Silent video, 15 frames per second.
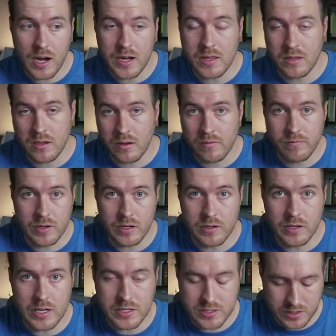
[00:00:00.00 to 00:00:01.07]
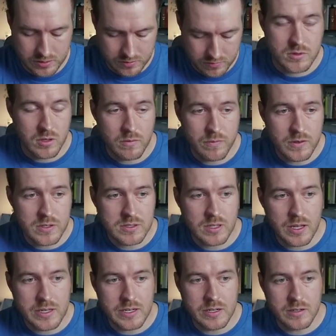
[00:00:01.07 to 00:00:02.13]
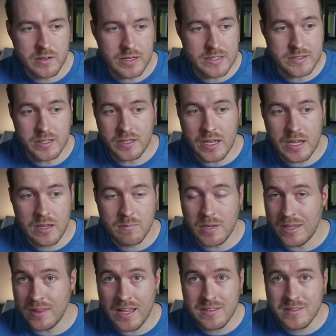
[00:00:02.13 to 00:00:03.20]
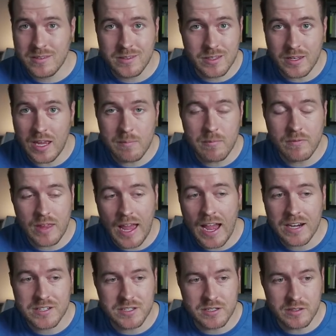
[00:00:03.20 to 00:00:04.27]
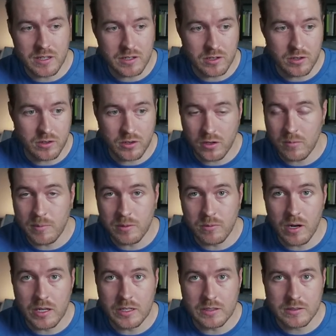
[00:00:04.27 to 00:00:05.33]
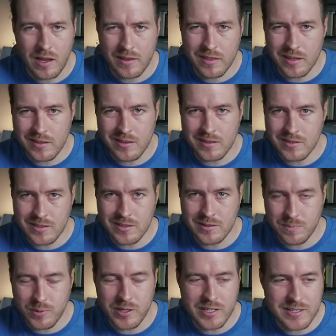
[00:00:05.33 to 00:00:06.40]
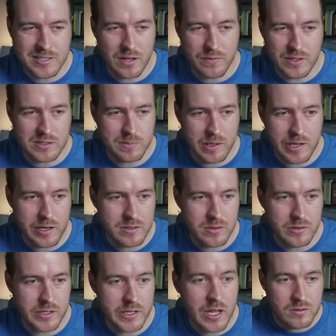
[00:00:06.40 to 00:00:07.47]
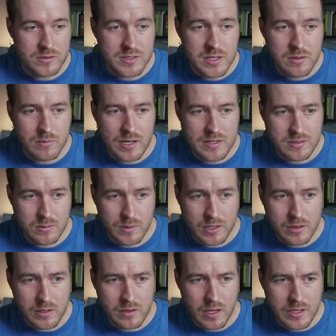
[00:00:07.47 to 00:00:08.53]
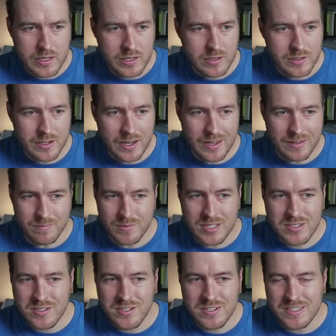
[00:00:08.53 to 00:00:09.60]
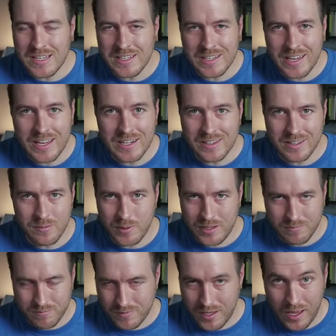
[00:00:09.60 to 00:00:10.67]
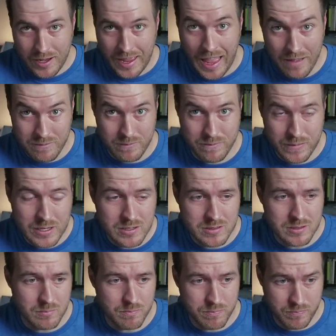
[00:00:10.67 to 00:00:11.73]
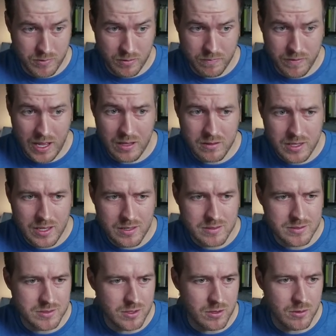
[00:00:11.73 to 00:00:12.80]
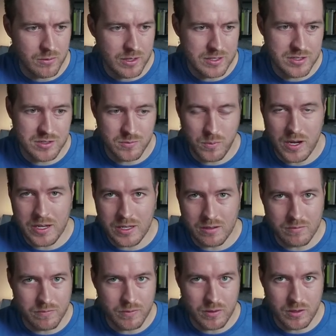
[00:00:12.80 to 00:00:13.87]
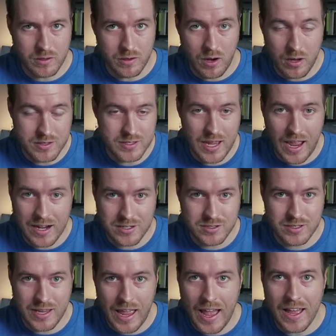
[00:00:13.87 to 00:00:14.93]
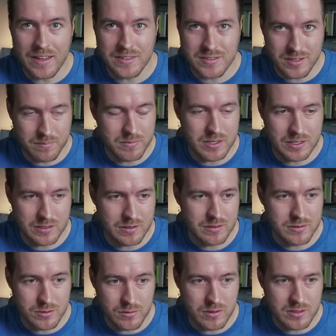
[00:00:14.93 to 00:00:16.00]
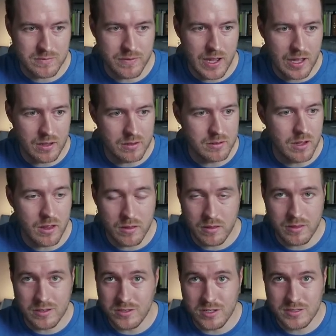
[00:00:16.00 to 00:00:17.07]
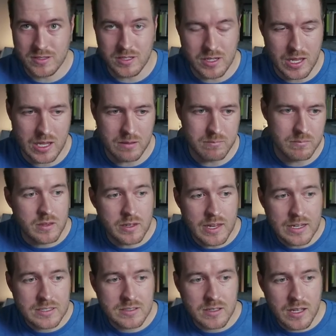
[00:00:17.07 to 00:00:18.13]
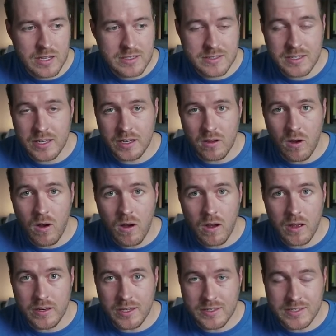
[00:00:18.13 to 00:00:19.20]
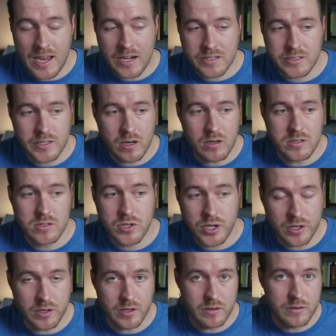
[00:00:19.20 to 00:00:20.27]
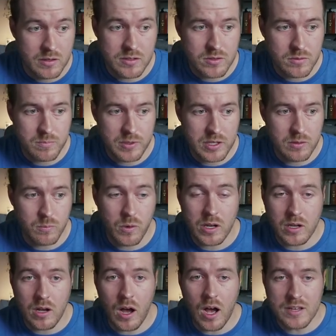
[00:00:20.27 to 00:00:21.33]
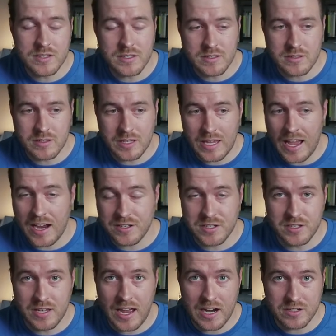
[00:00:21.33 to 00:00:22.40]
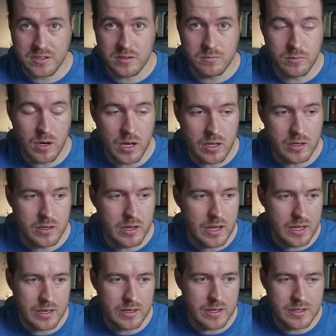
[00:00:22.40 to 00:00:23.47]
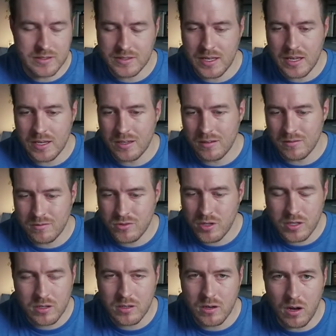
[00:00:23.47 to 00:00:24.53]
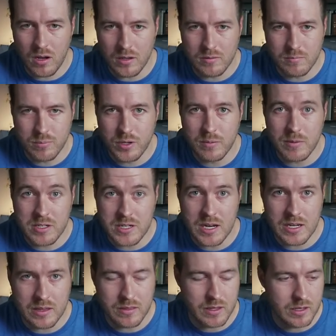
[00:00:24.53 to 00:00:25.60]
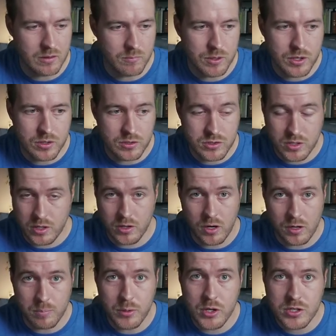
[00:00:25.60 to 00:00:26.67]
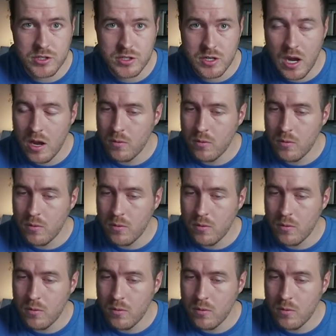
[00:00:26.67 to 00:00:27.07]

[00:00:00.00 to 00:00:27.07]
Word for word: writing the configuration. So the first line here is the name name, and that's the name of the action that you're going to be running. I think this is pretty self-explanatory. You'll see the red squiggly line here, and this is just indicating that we kind of haven't finished the the file yet, so it's just waiting for us to actually add something to this file other than just the name. The next line saying on is actually our trigger. This will be what causes the action to actually run, and it's saying trigger on pretty much anything. We could trigger on a push,